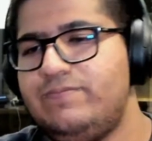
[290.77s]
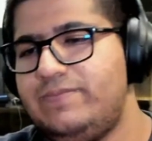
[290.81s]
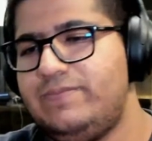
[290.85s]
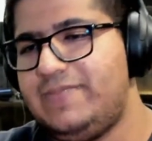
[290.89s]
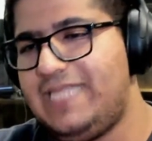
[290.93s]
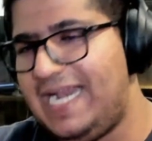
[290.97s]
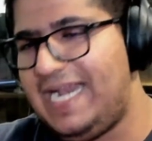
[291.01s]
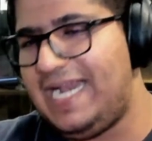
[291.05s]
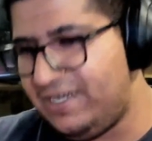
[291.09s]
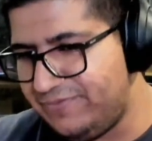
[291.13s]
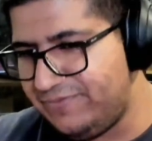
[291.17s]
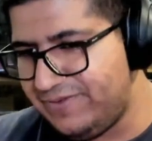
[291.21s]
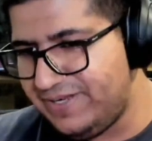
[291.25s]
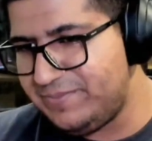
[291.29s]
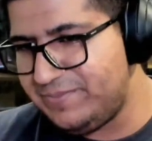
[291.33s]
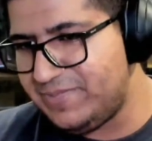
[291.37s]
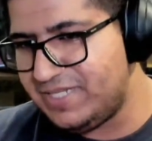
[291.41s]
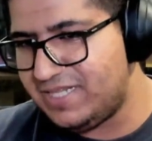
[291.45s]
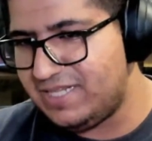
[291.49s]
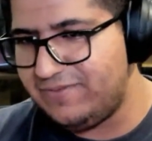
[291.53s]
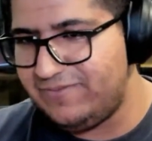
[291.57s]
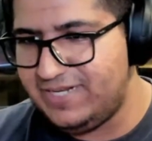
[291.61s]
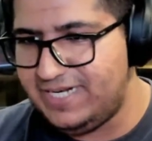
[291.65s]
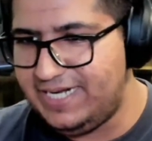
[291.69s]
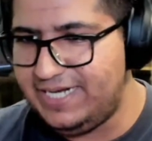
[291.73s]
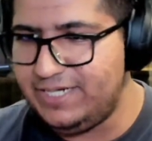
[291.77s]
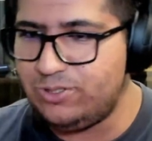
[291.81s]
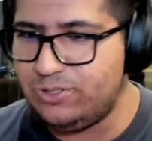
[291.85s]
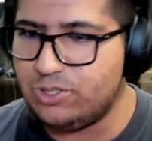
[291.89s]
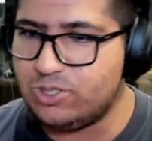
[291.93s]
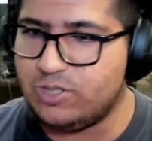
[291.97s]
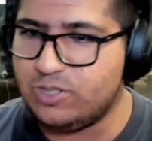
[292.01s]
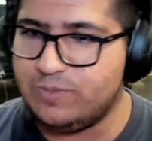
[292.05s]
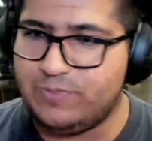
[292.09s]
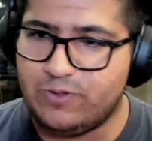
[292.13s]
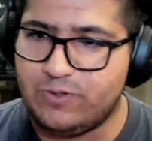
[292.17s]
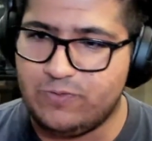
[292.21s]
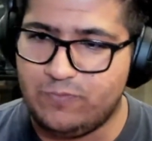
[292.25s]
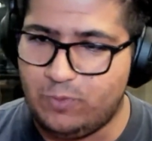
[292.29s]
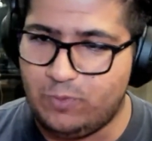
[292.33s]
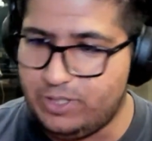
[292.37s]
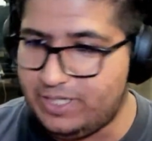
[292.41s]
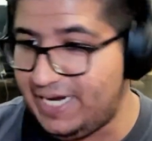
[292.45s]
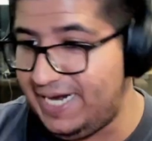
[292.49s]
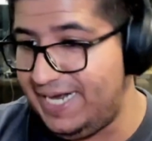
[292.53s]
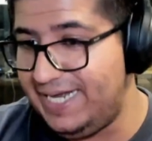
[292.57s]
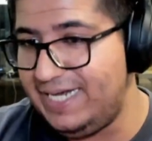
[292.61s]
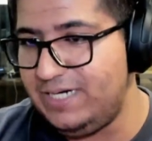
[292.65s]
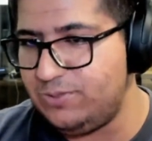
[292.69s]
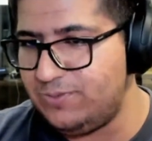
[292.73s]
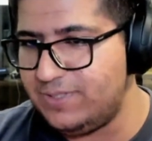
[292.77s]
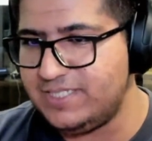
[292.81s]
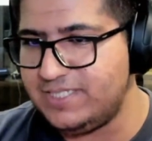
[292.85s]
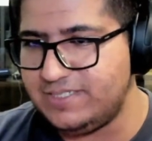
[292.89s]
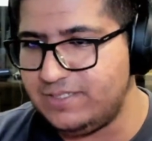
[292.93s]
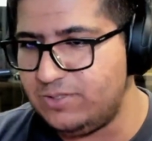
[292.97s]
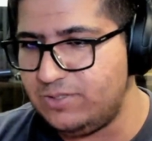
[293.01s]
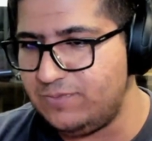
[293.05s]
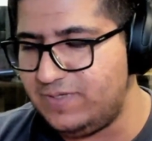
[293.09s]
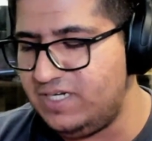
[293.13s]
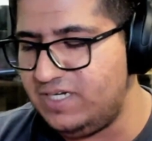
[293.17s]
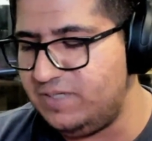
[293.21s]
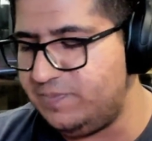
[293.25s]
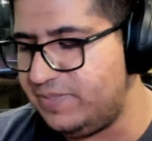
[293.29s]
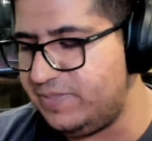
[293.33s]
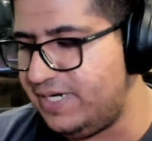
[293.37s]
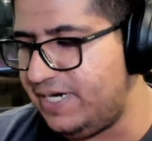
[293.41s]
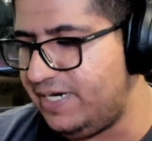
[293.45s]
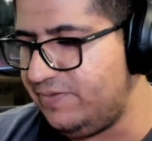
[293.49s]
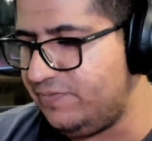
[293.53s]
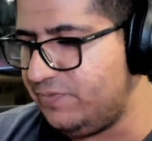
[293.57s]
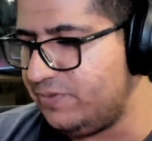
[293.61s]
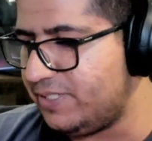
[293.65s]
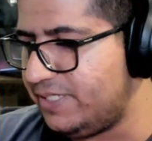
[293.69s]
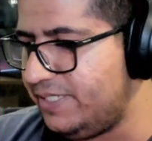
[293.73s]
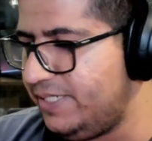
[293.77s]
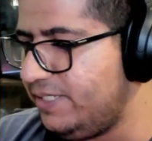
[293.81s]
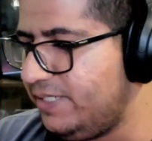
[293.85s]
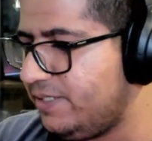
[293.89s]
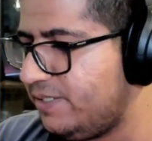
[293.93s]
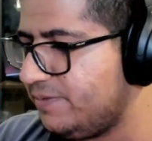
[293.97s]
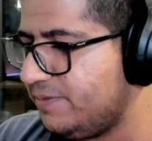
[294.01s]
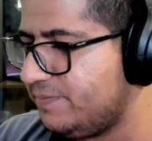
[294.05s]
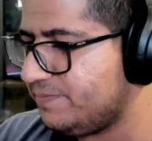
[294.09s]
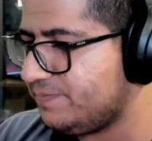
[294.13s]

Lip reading: that way, when I talk about what I do as a developer advocate,